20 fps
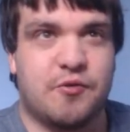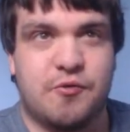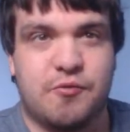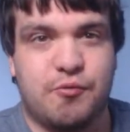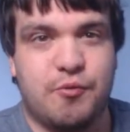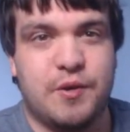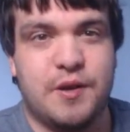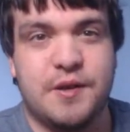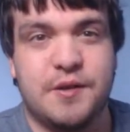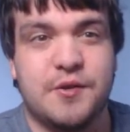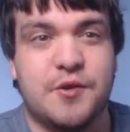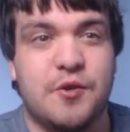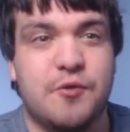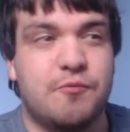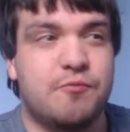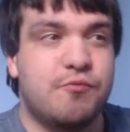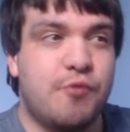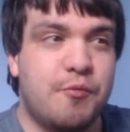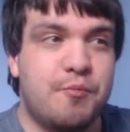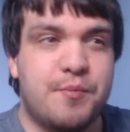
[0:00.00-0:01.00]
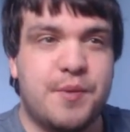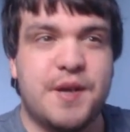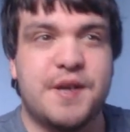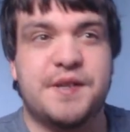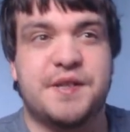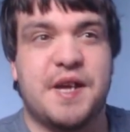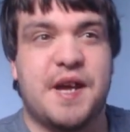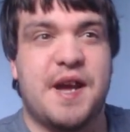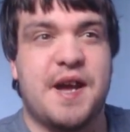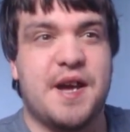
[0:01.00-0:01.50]
Krillin could whoop
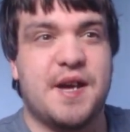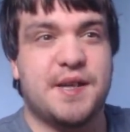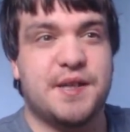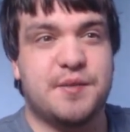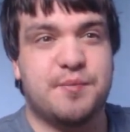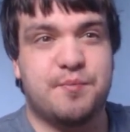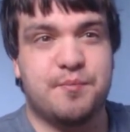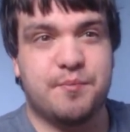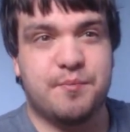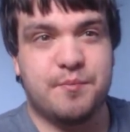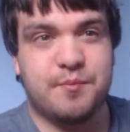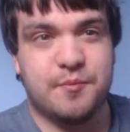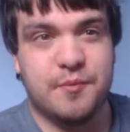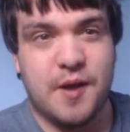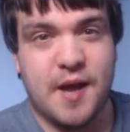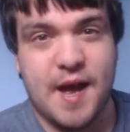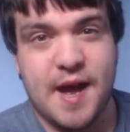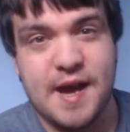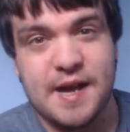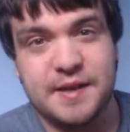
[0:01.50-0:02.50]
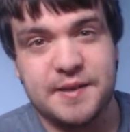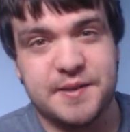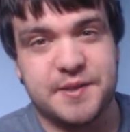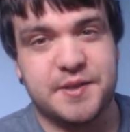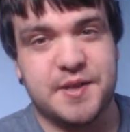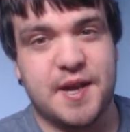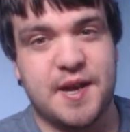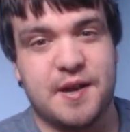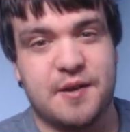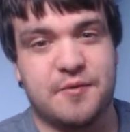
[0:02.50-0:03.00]
his ass
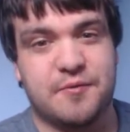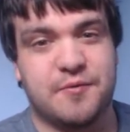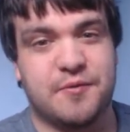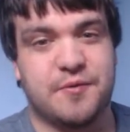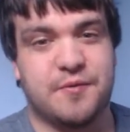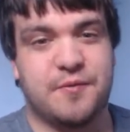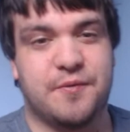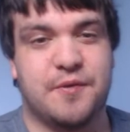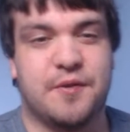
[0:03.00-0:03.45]
hands down.